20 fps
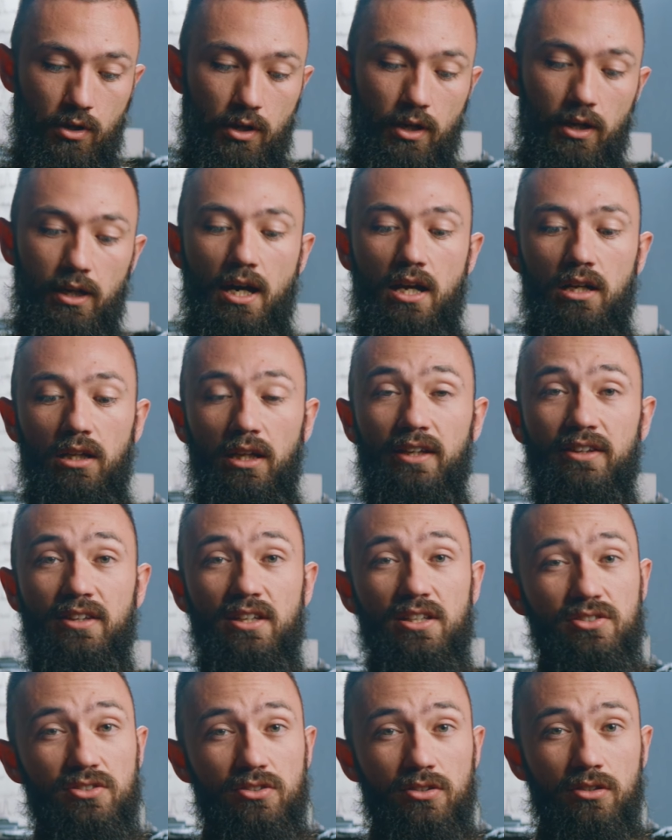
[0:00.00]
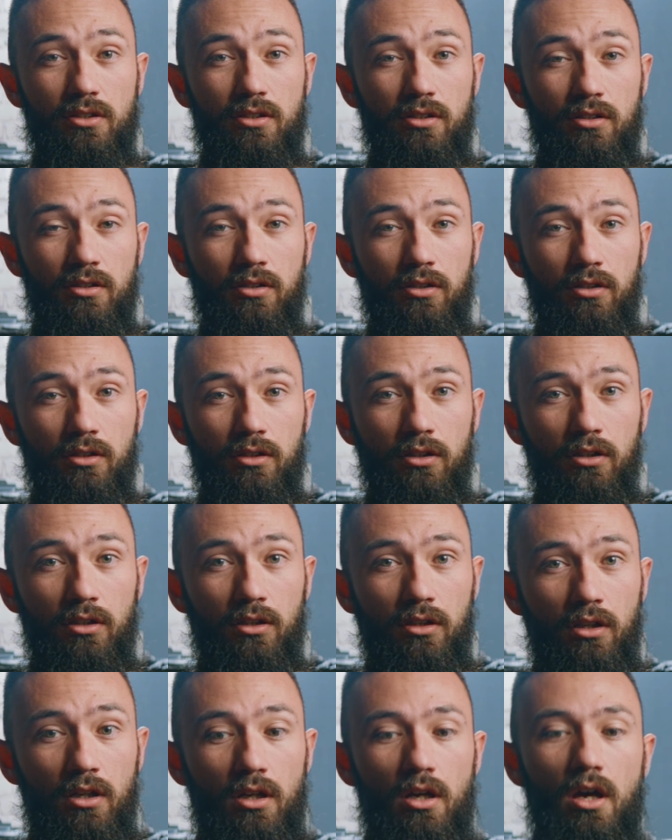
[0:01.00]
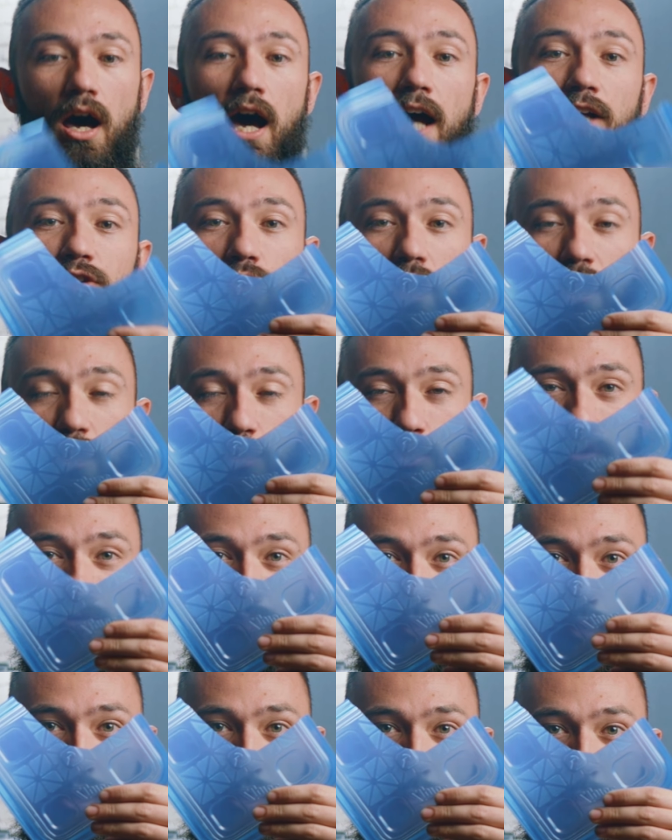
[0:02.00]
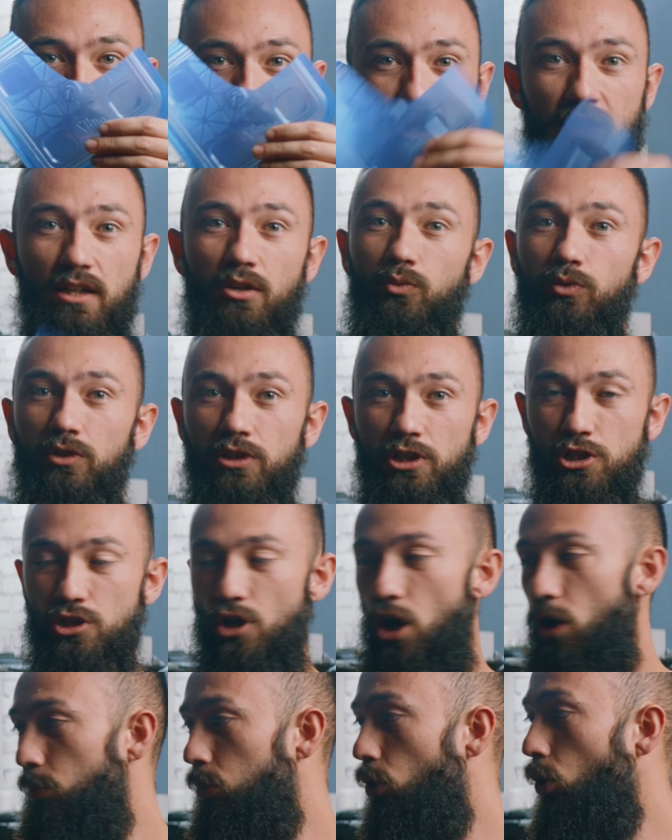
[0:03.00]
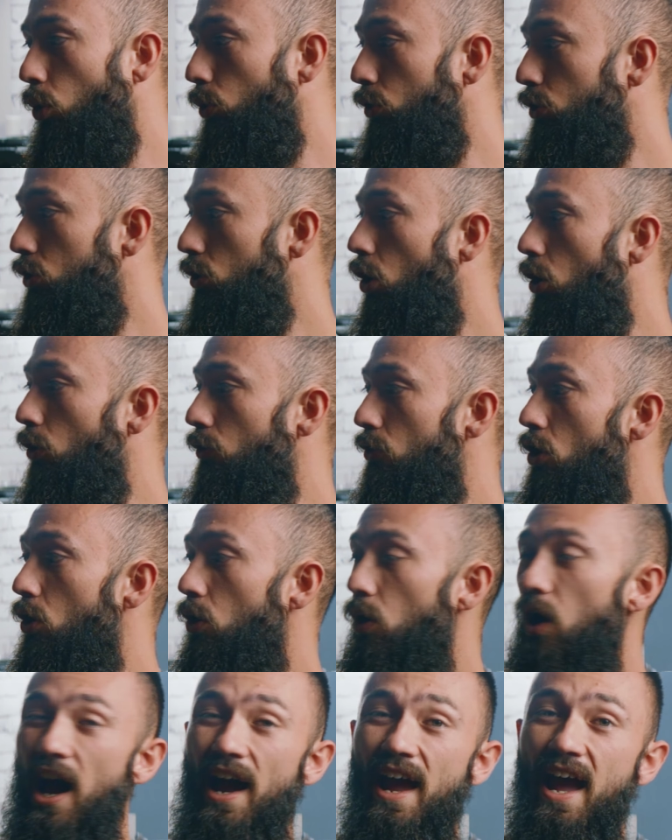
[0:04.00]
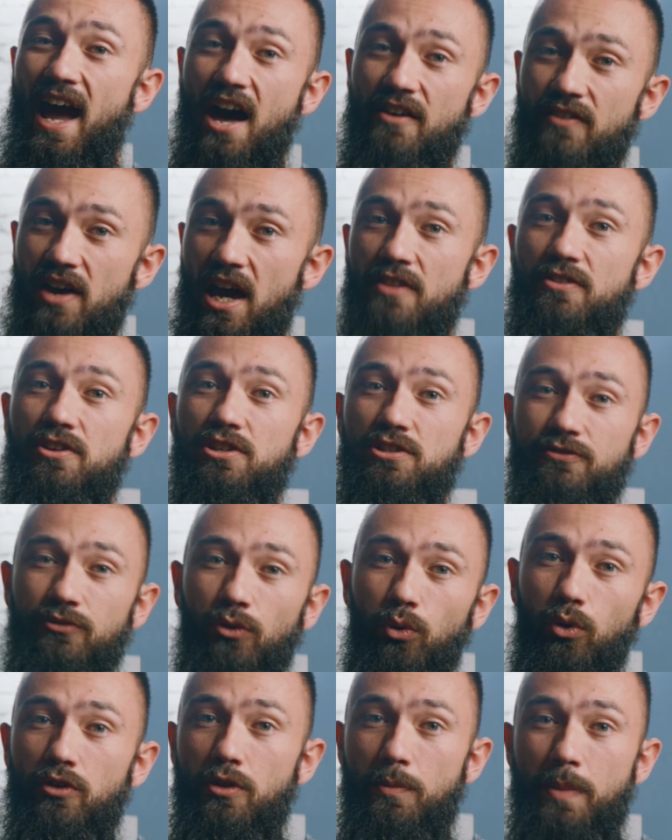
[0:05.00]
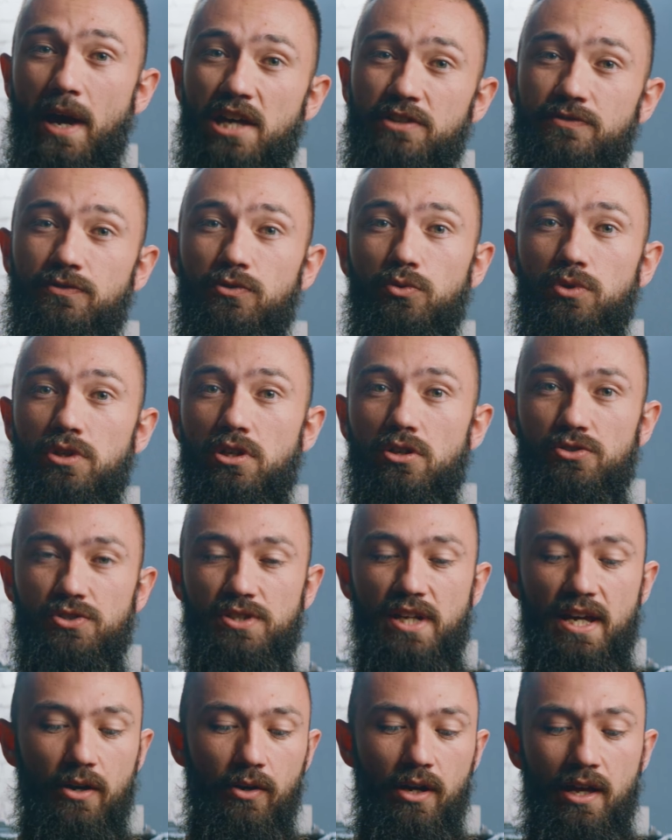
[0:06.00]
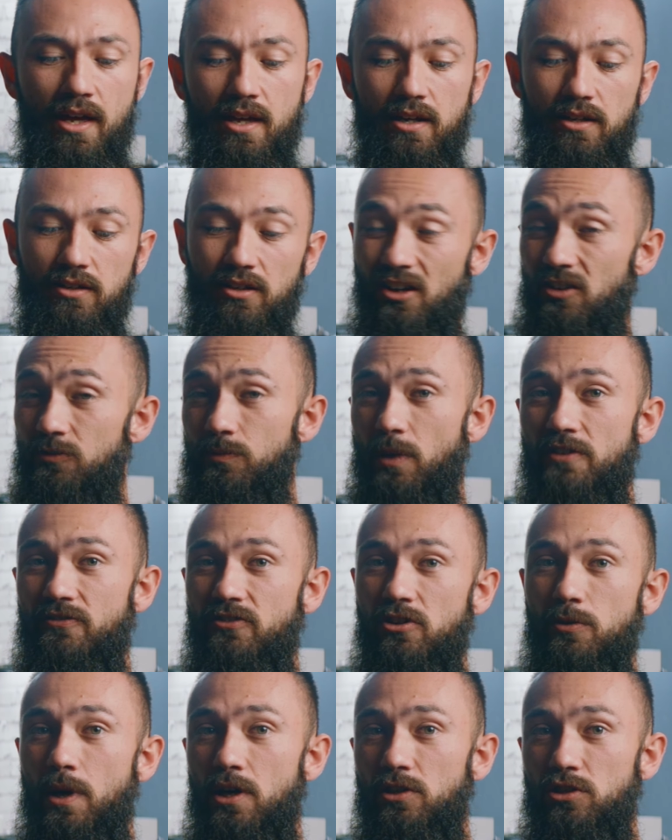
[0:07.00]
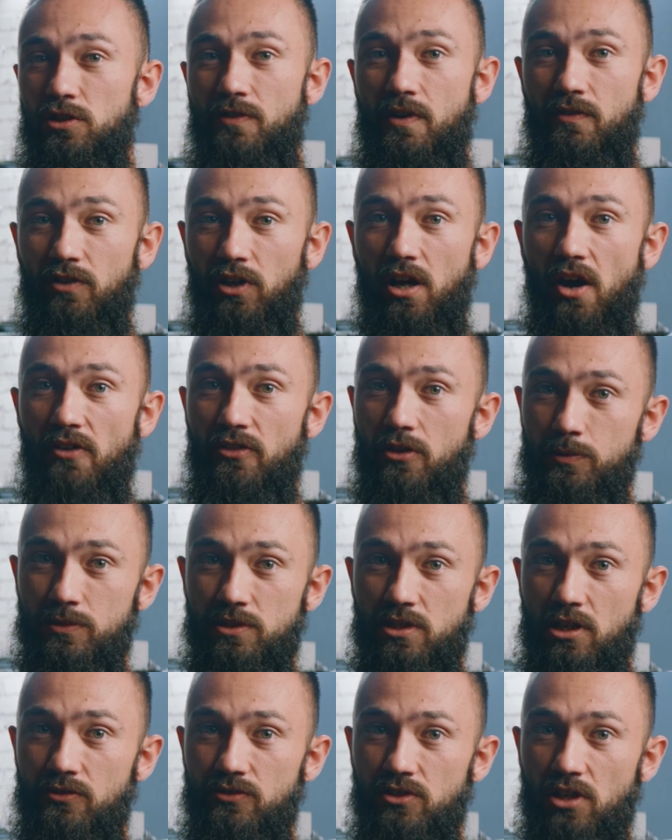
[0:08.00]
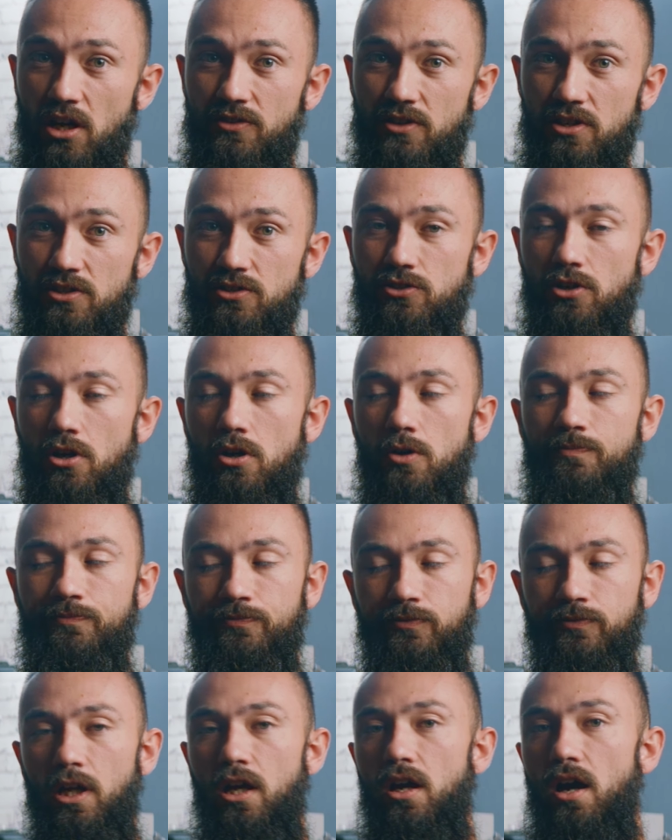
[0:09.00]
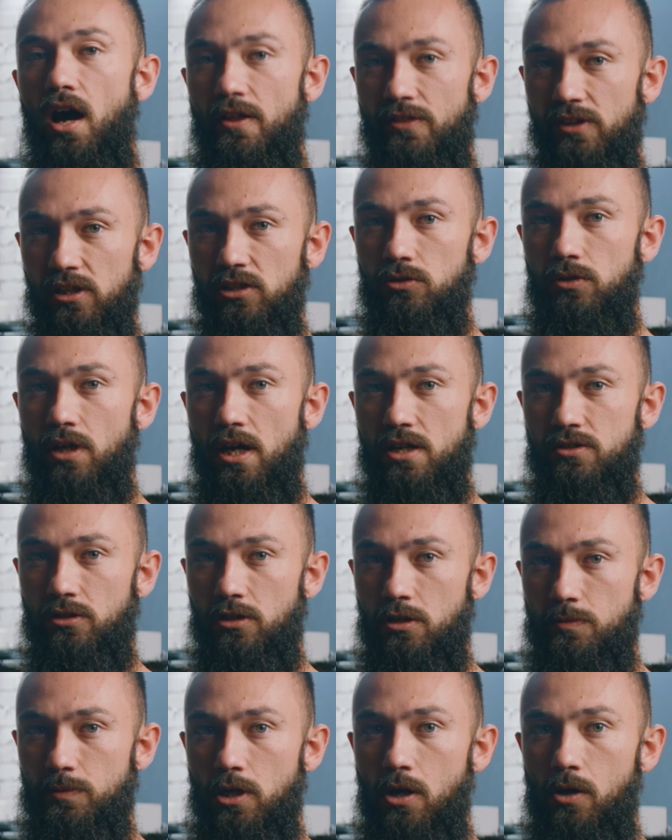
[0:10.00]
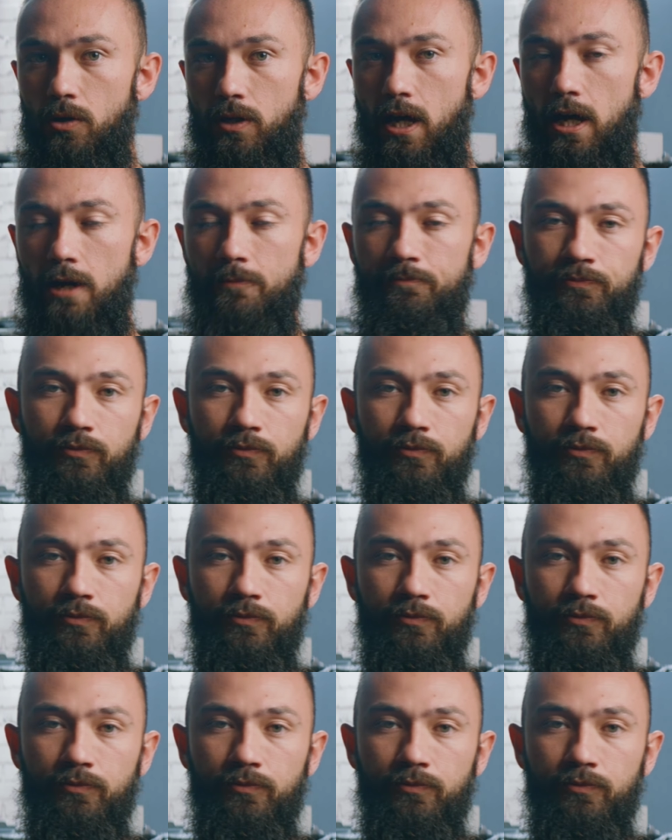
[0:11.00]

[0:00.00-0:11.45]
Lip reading: Kind of like this. I try to avoid making a really sharp corner, although I have had this for the past few years now. None of my females have ever cut themselves on this, so I think you guys are going to be okay.